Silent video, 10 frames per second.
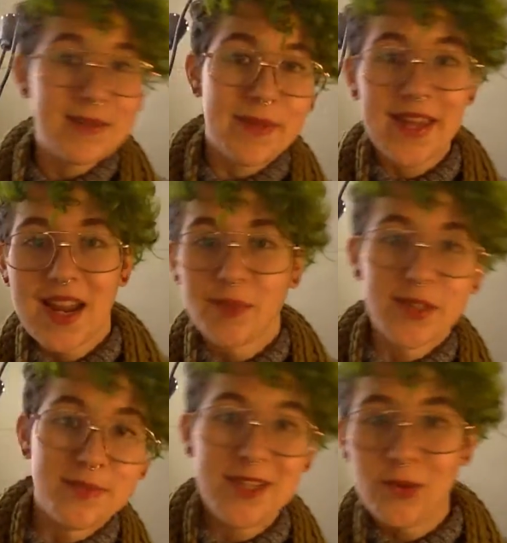my
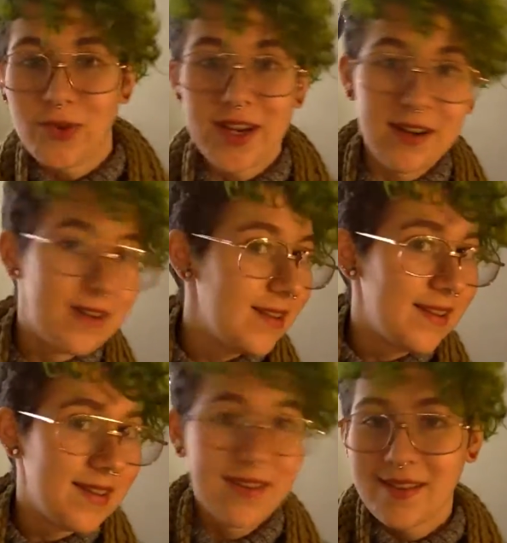camera's being weird.
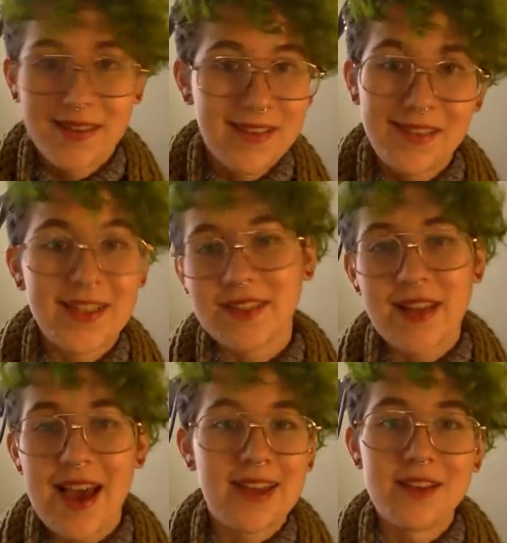It's
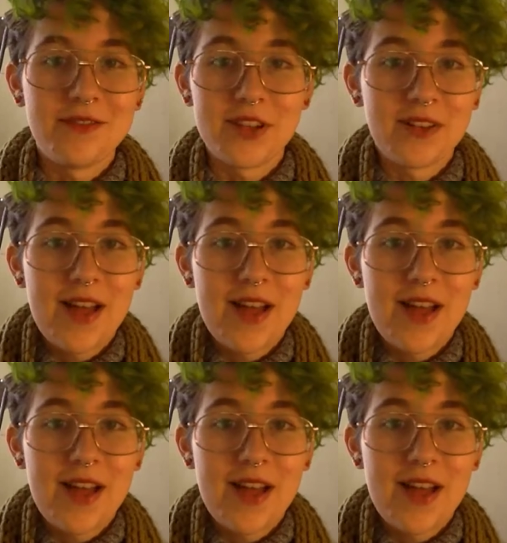lagging a little.